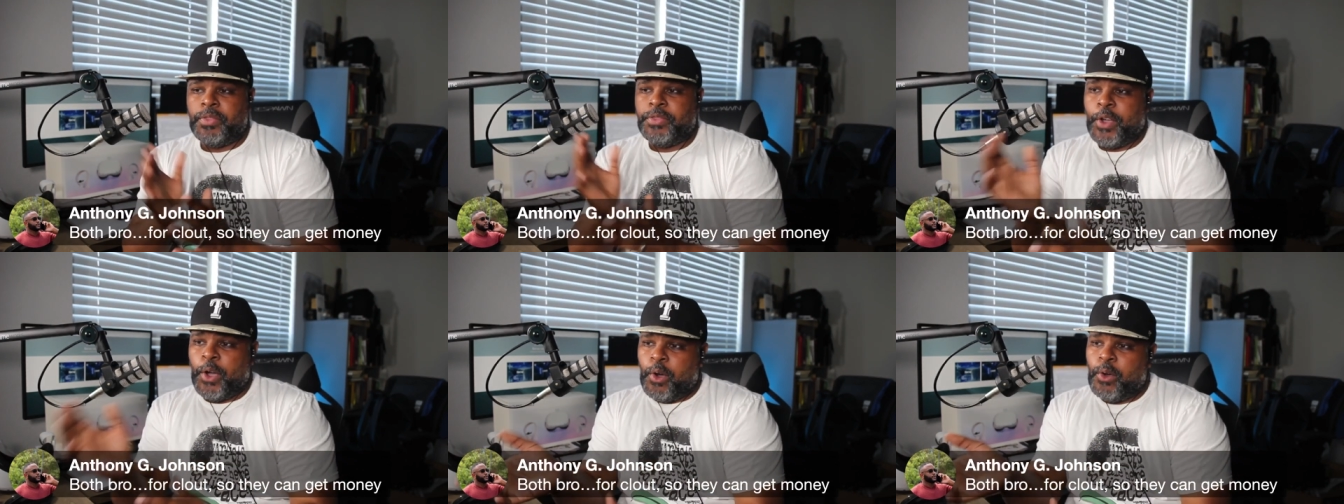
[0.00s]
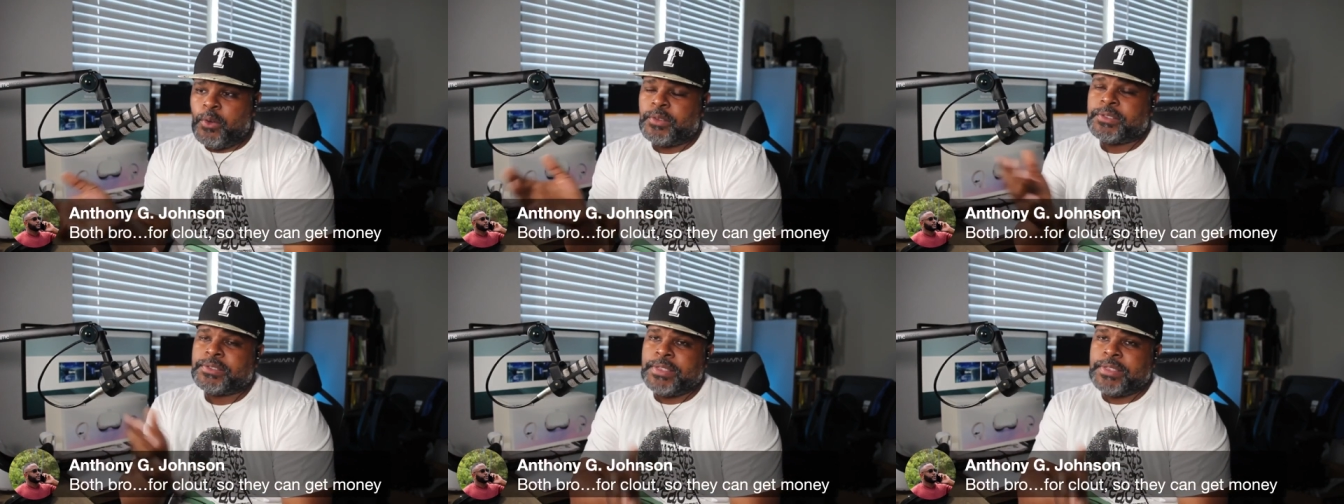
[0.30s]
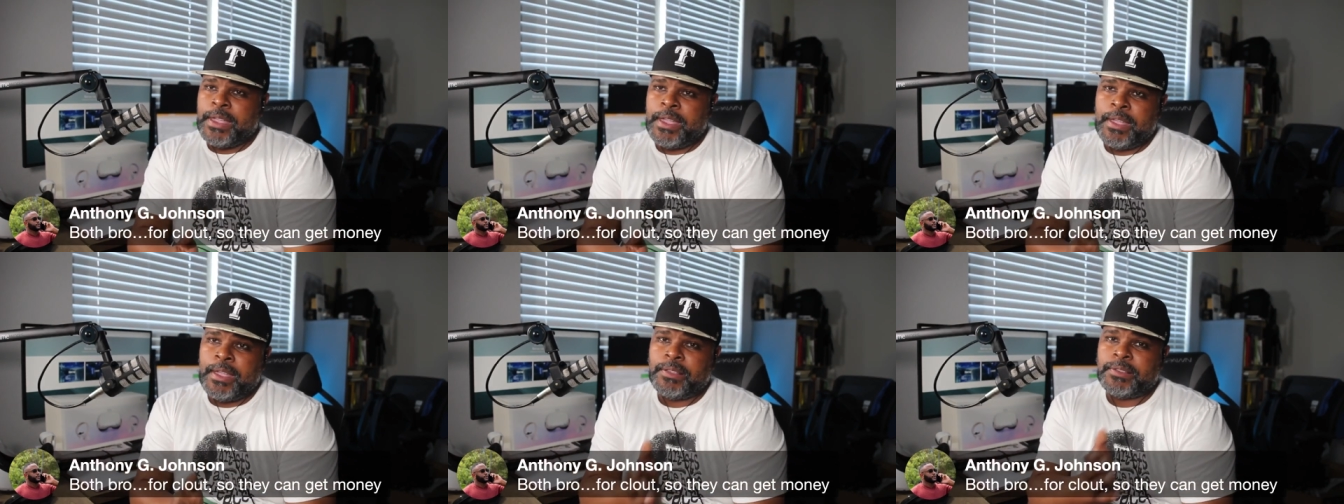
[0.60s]
those
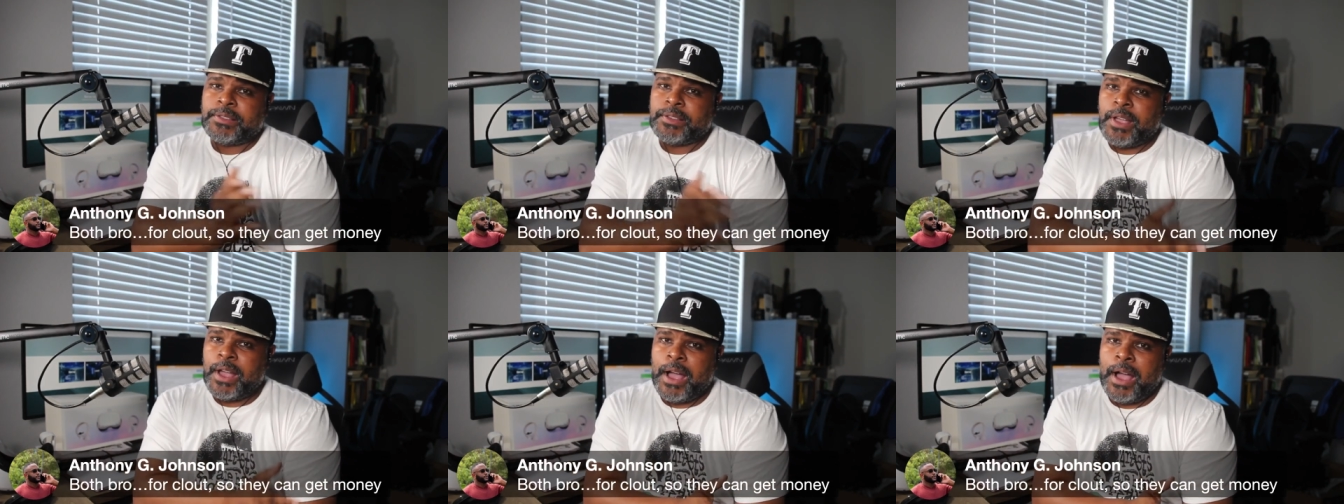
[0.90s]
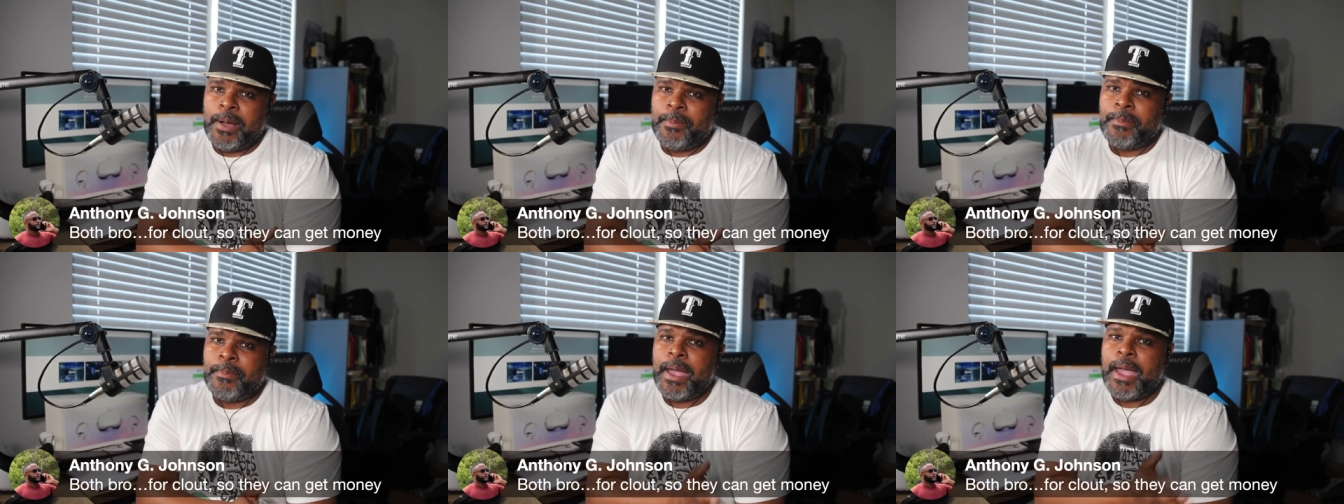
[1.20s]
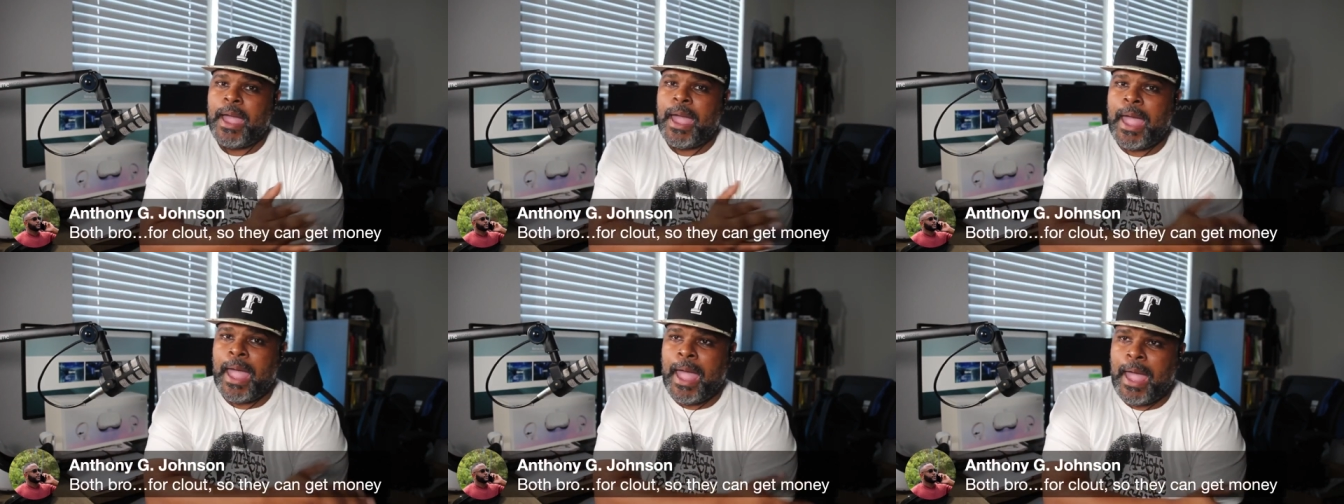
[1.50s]
things come
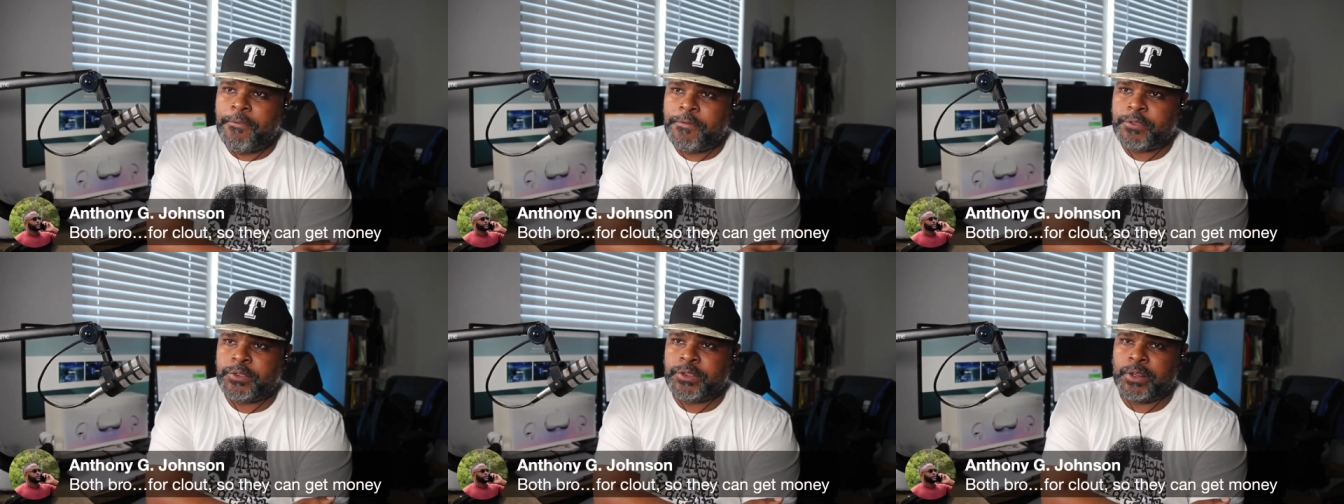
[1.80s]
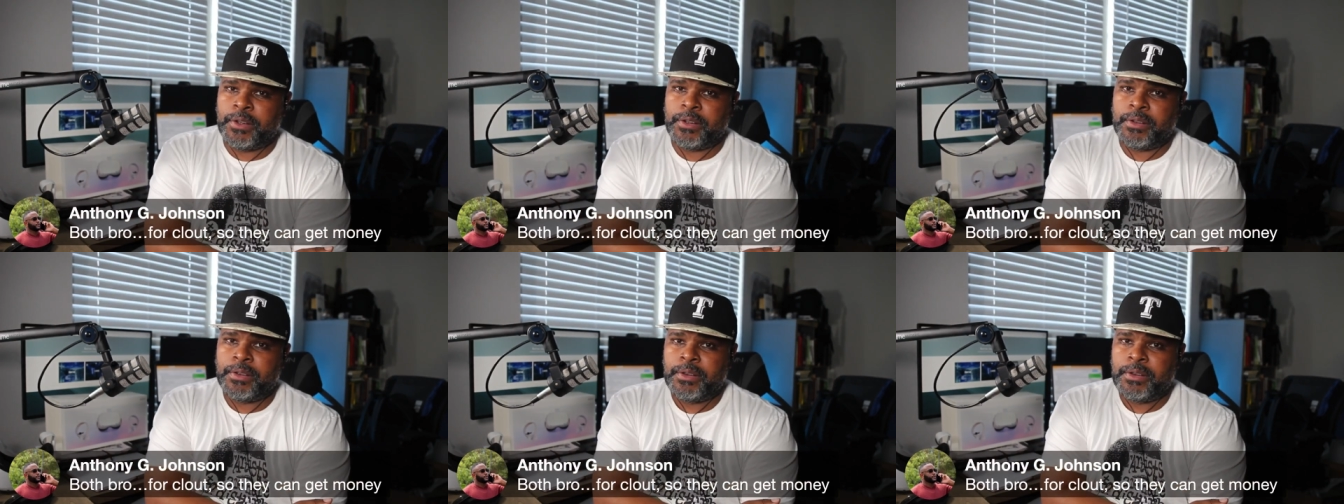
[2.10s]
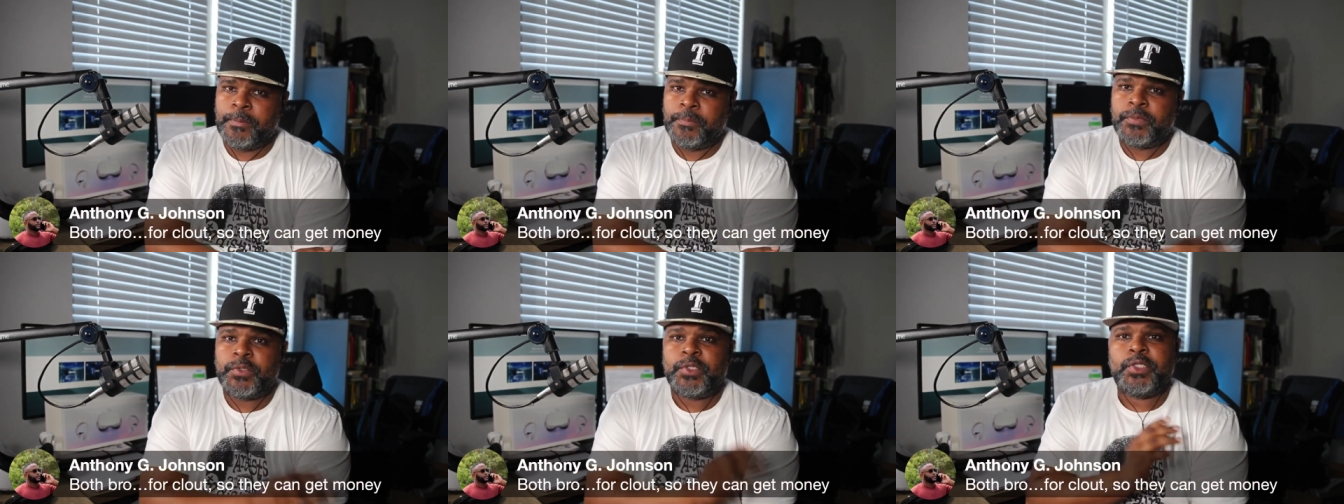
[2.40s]
after
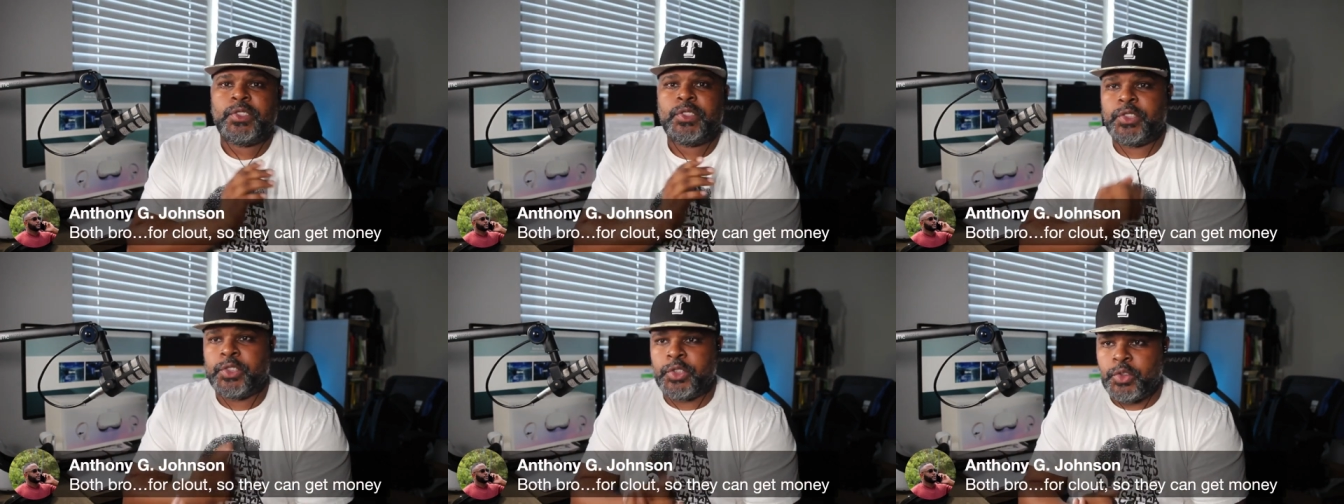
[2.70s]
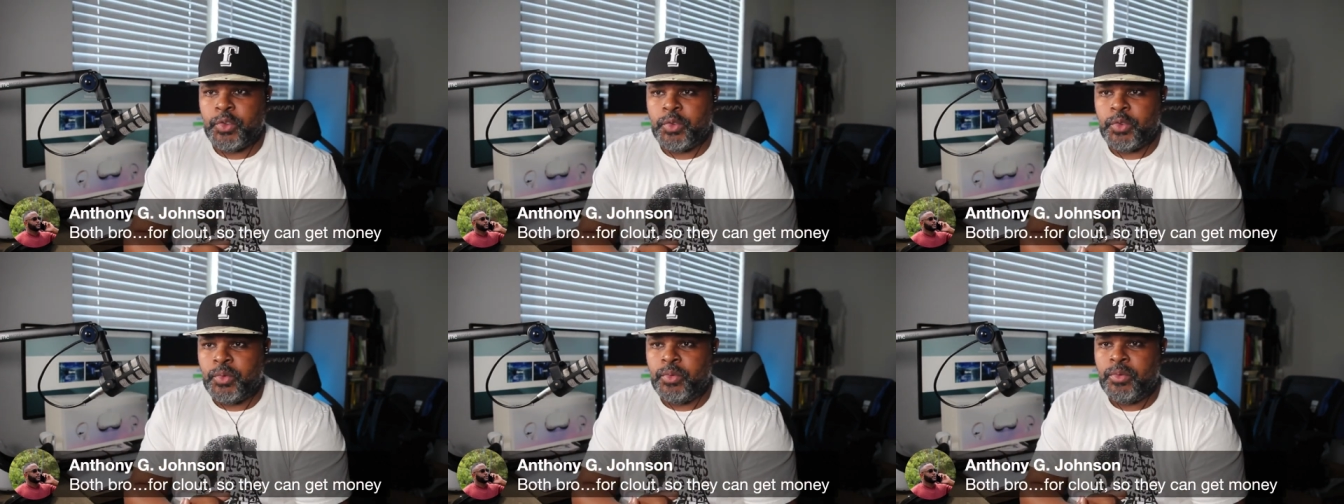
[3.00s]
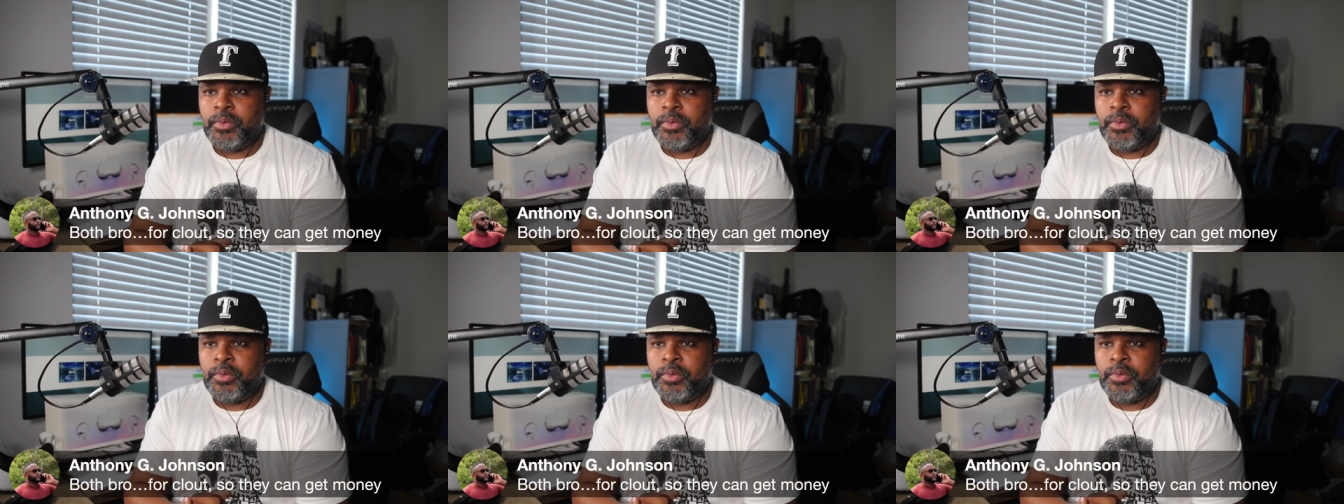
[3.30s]
you